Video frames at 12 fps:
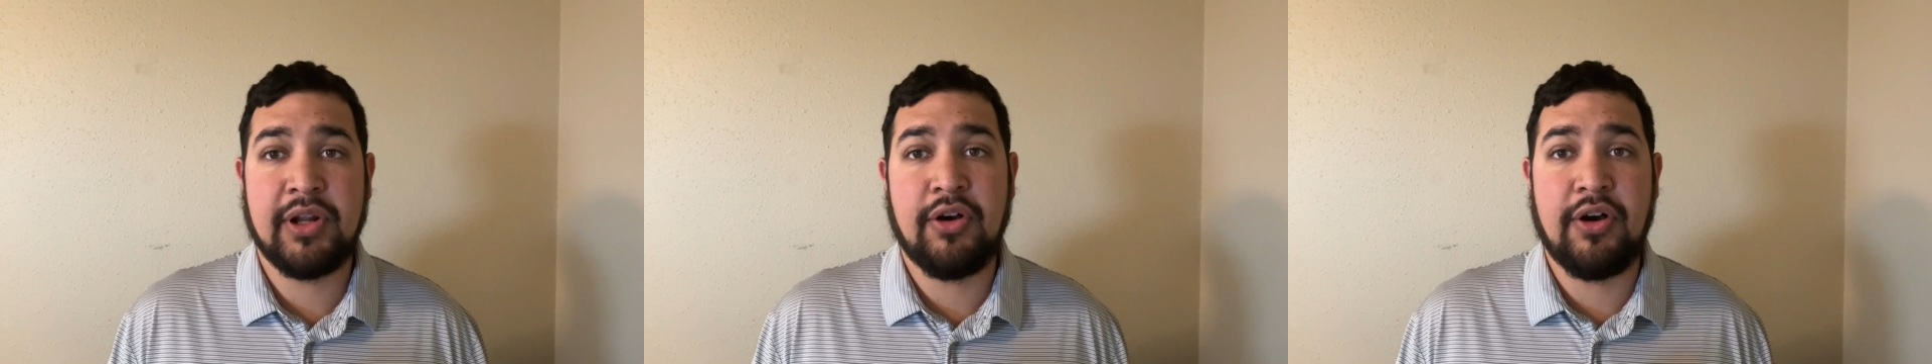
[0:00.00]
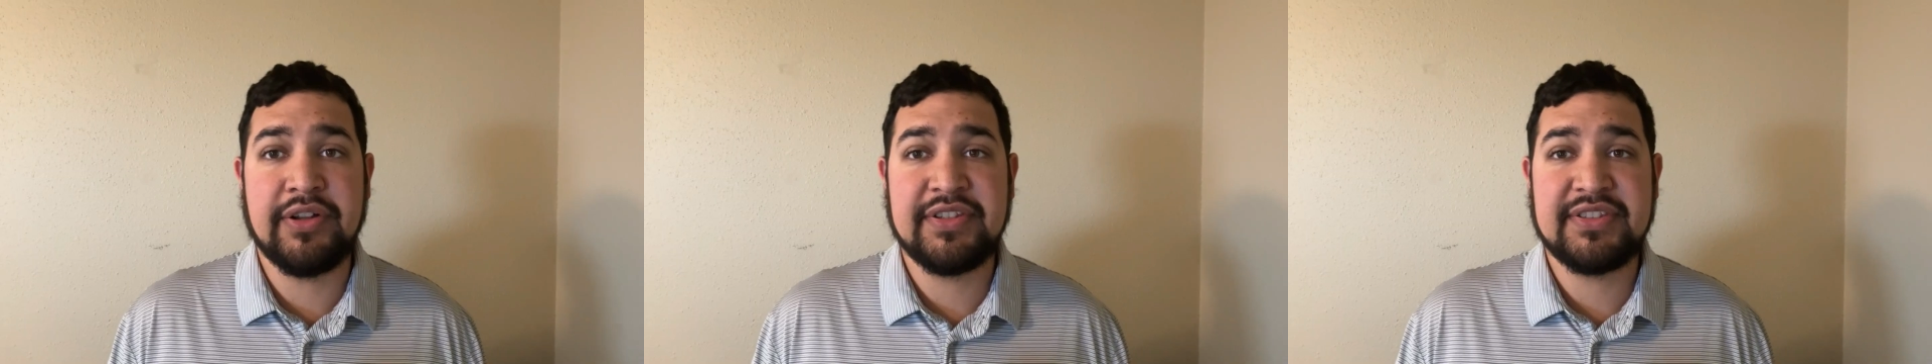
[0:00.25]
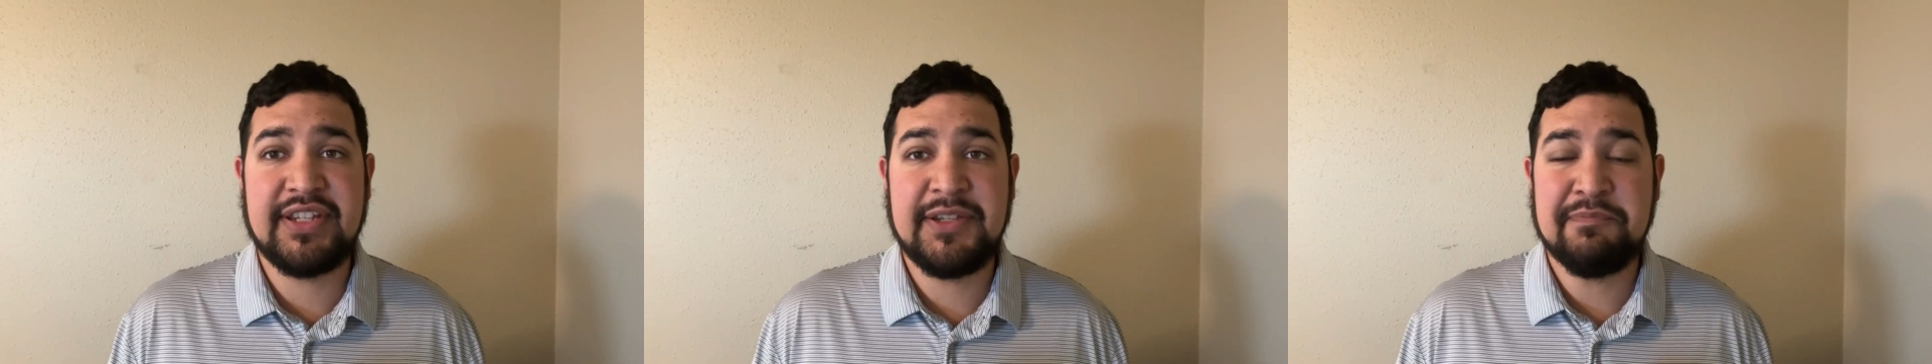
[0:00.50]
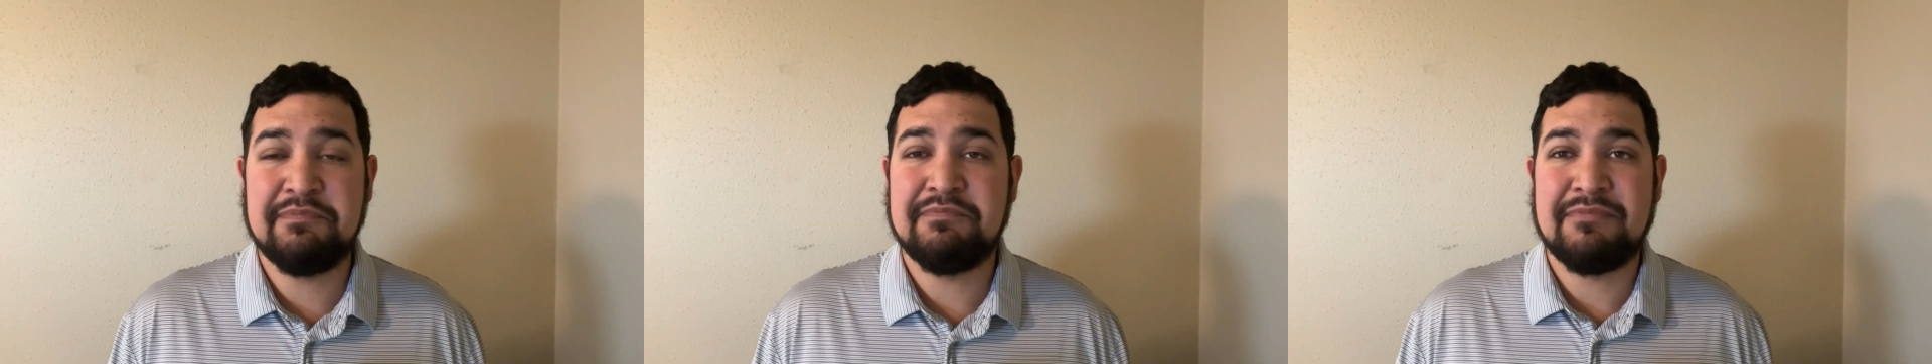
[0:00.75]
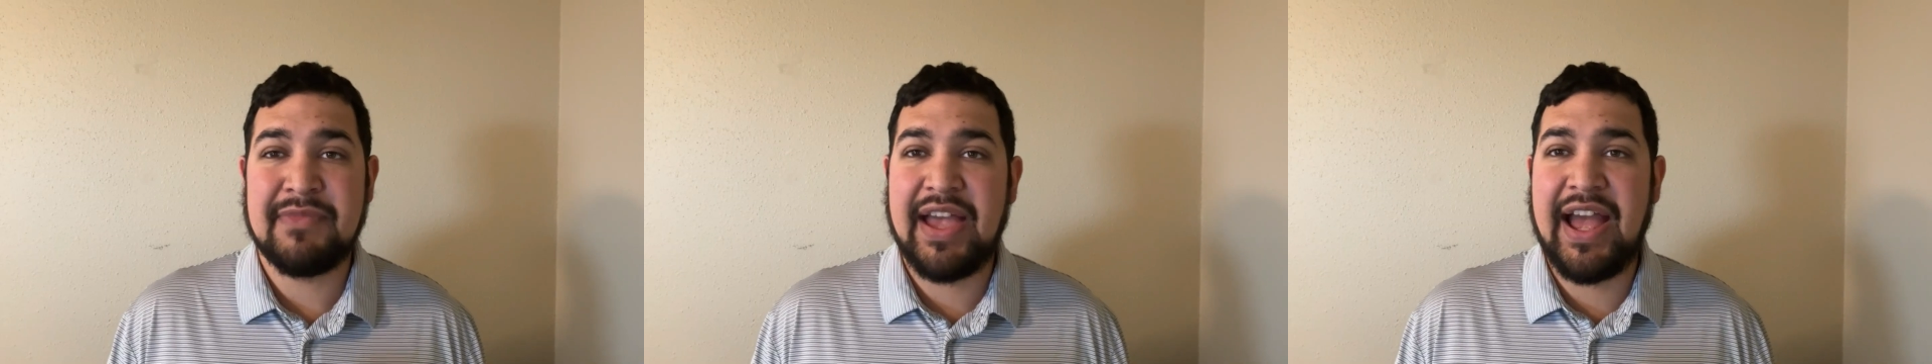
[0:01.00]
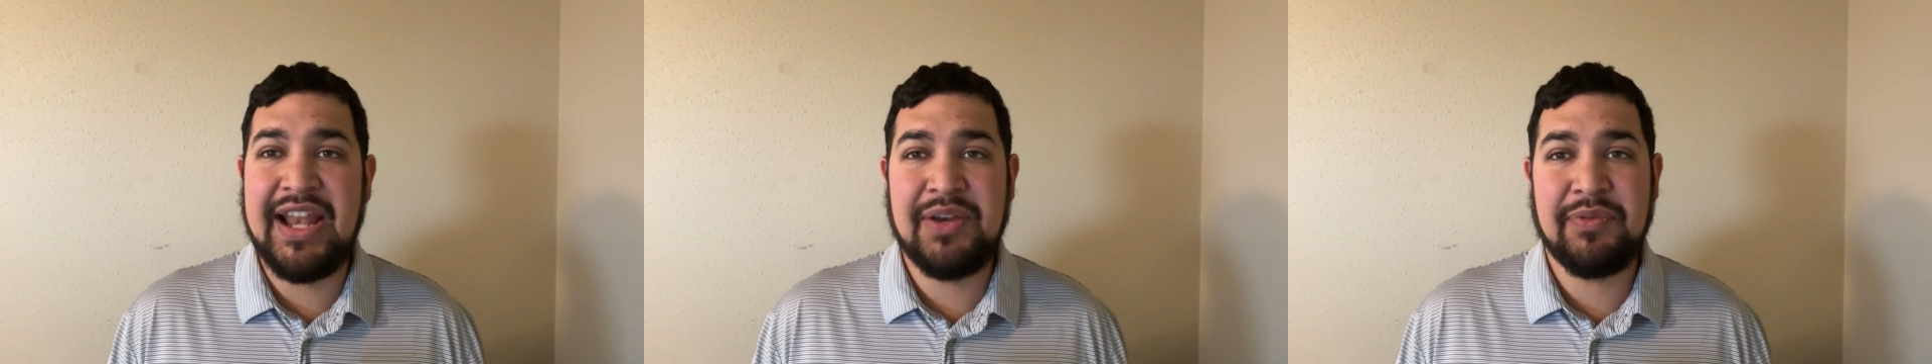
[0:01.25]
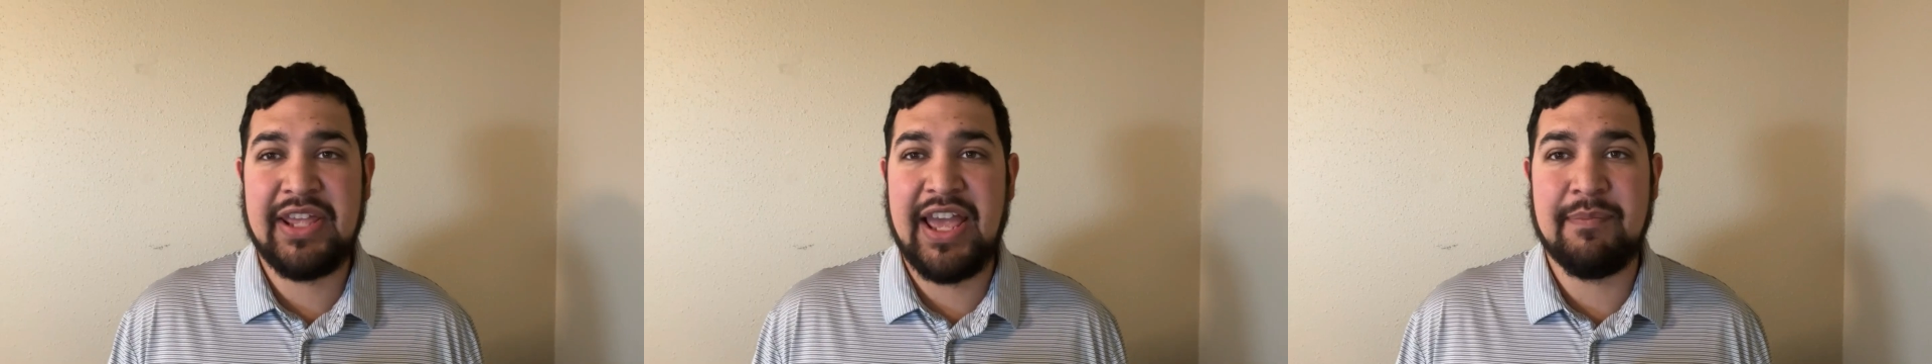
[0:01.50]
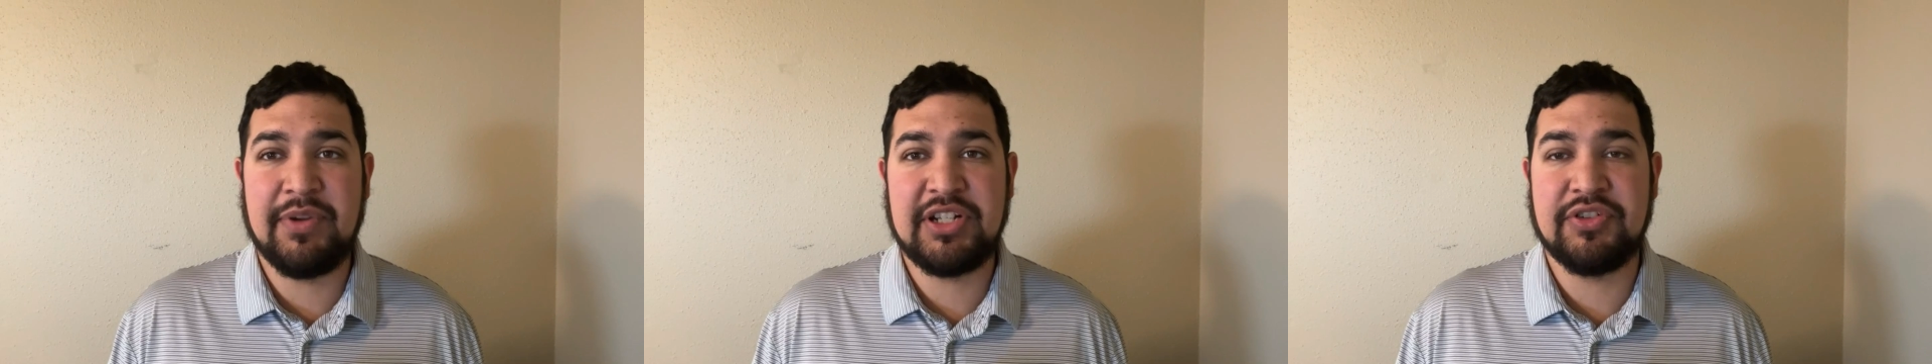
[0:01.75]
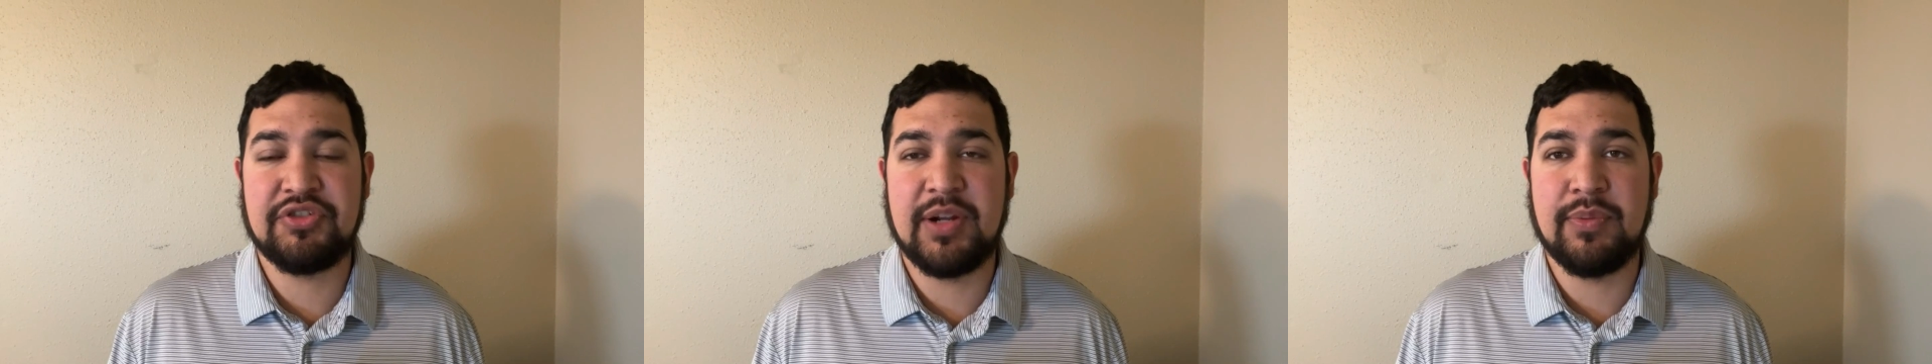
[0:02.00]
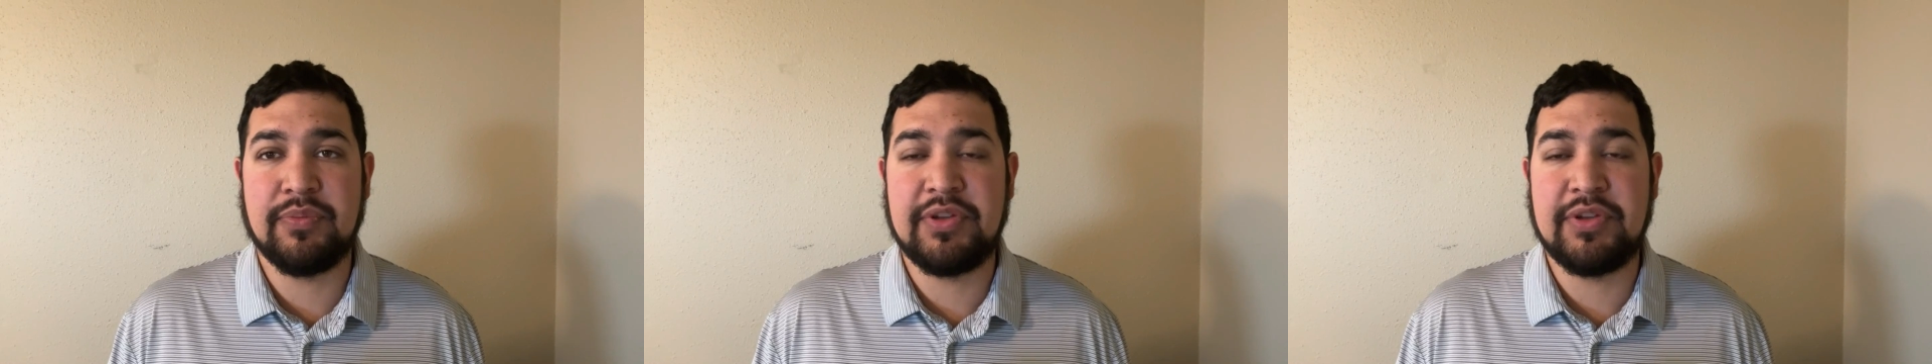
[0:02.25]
But in all honesty, I didn't really have much of a trouble.